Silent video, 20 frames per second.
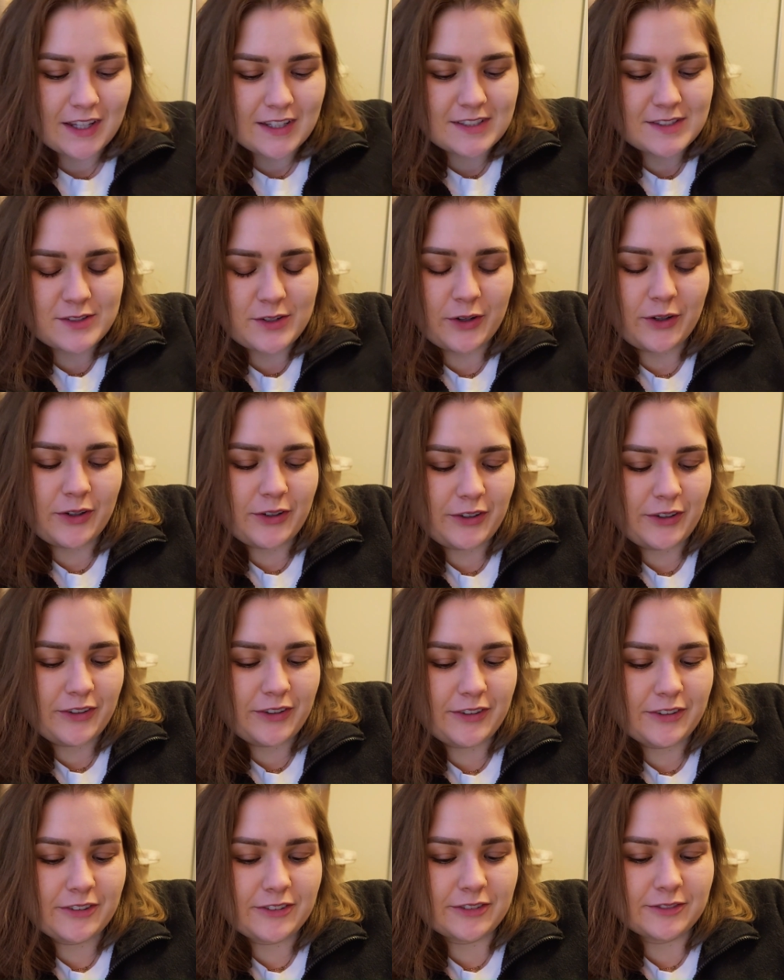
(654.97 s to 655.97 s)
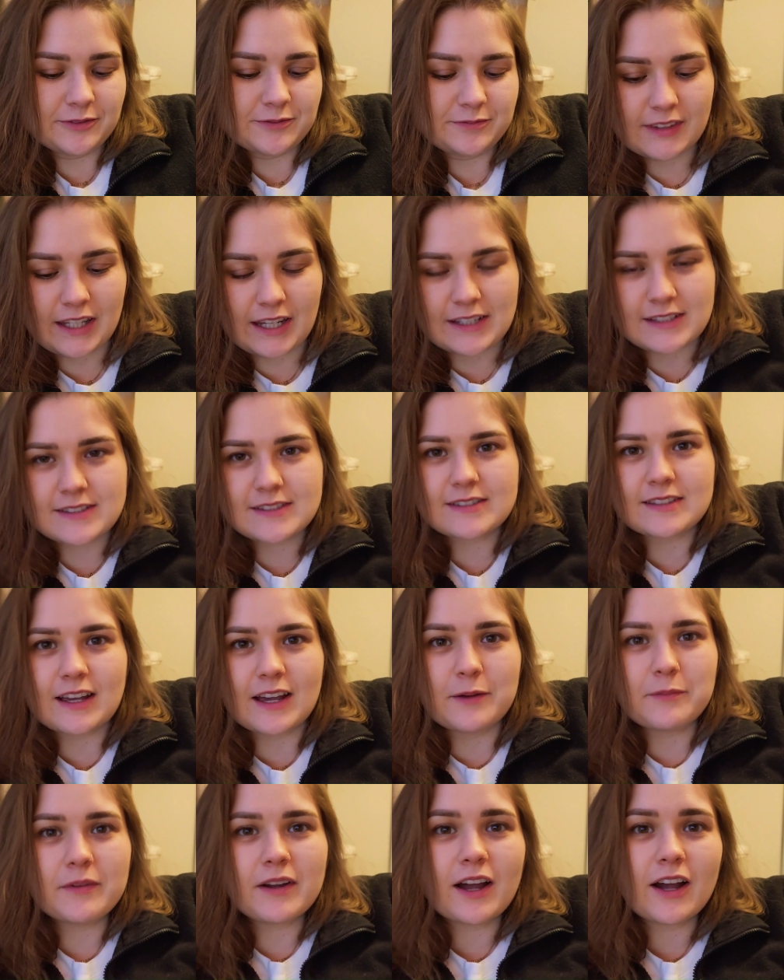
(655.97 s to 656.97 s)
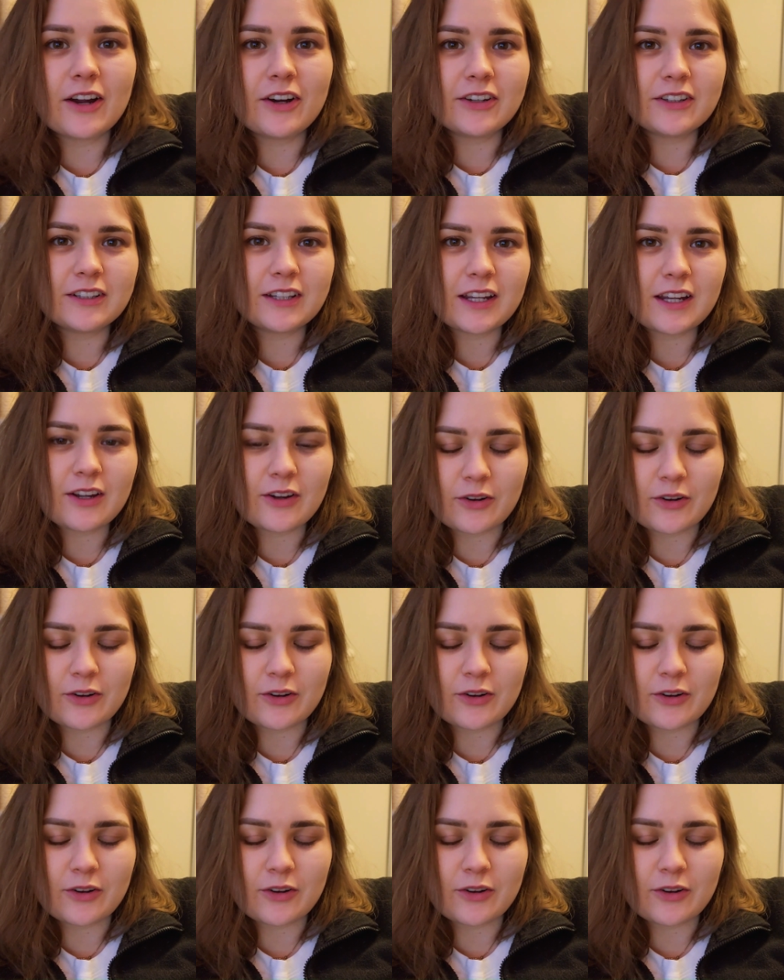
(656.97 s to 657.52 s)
So Yes, I'm currently